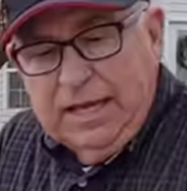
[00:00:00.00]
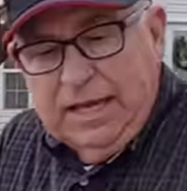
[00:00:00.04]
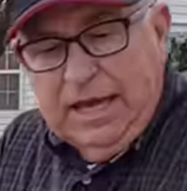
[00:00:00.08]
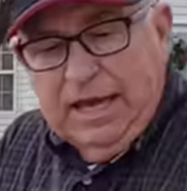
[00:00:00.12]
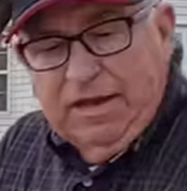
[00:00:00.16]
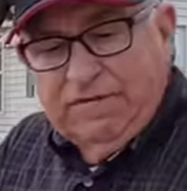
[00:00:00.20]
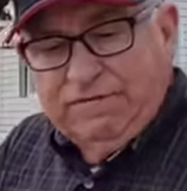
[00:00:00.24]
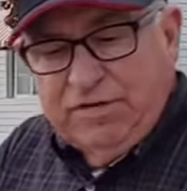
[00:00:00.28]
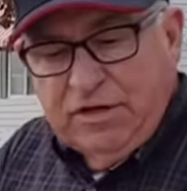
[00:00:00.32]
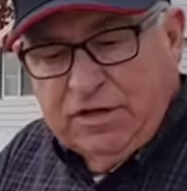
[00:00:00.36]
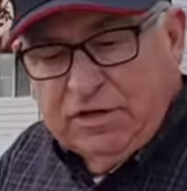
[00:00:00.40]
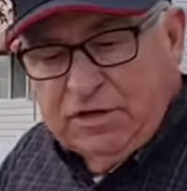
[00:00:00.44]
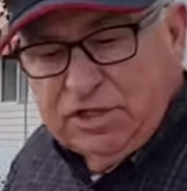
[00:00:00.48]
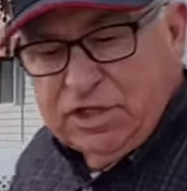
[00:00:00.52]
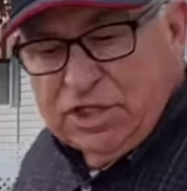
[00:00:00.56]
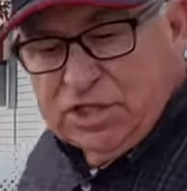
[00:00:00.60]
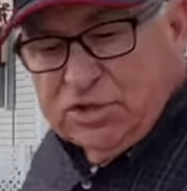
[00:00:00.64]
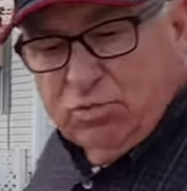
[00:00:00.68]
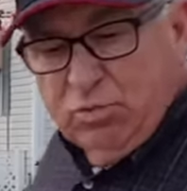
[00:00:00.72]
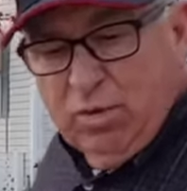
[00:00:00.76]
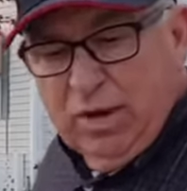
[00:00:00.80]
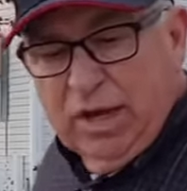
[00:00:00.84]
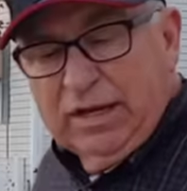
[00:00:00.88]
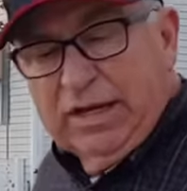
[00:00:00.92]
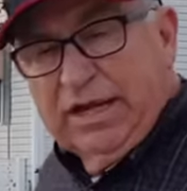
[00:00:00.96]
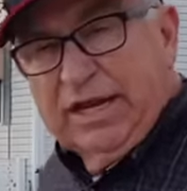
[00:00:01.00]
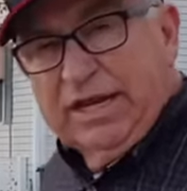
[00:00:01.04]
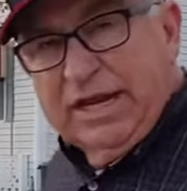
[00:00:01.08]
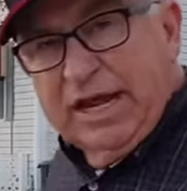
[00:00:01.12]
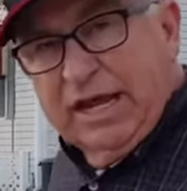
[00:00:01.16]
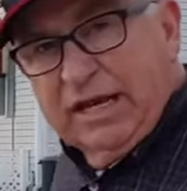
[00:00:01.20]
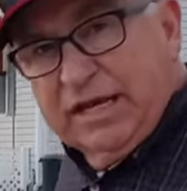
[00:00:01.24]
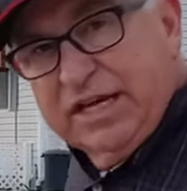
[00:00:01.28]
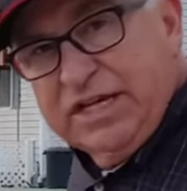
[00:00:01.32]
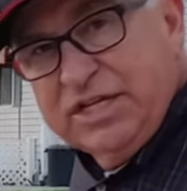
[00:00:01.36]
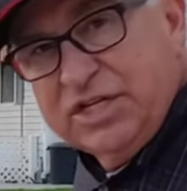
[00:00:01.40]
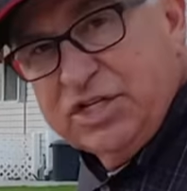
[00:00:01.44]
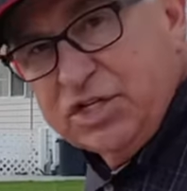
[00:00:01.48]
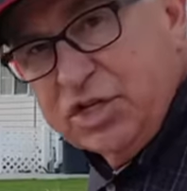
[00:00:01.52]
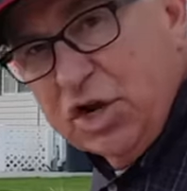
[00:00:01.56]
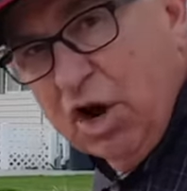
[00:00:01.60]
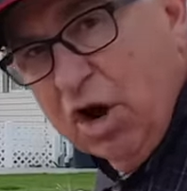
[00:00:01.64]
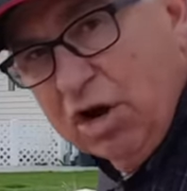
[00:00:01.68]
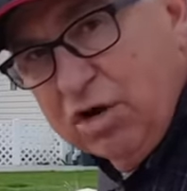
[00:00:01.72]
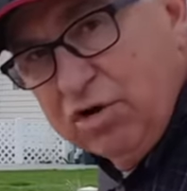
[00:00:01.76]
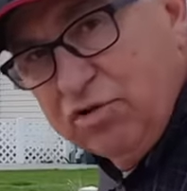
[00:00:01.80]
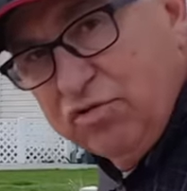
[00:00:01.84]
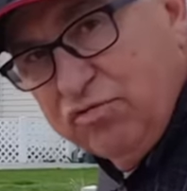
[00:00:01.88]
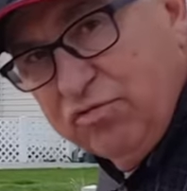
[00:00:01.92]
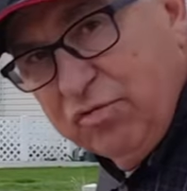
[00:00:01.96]
If you just willy-nilly
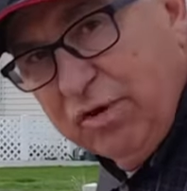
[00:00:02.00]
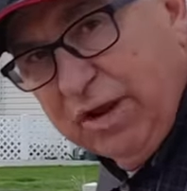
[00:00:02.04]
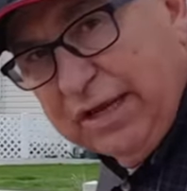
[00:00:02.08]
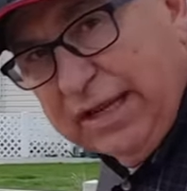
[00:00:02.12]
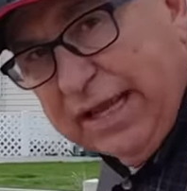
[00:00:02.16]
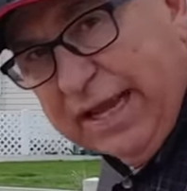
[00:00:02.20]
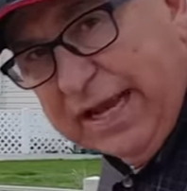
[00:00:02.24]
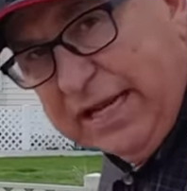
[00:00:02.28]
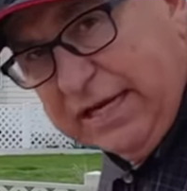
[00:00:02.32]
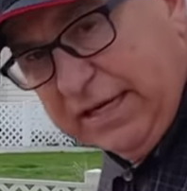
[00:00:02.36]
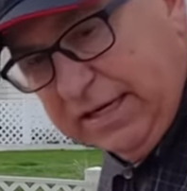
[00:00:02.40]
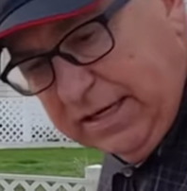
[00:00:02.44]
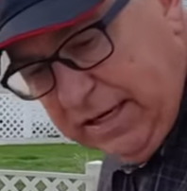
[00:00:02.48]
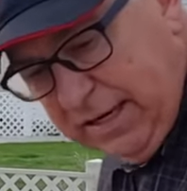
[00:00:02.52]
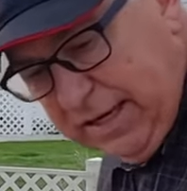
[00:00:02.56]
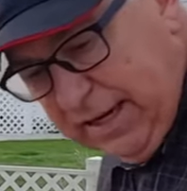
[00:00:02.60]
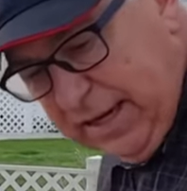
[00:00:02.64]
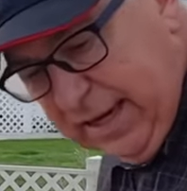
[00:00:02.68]
start drilling,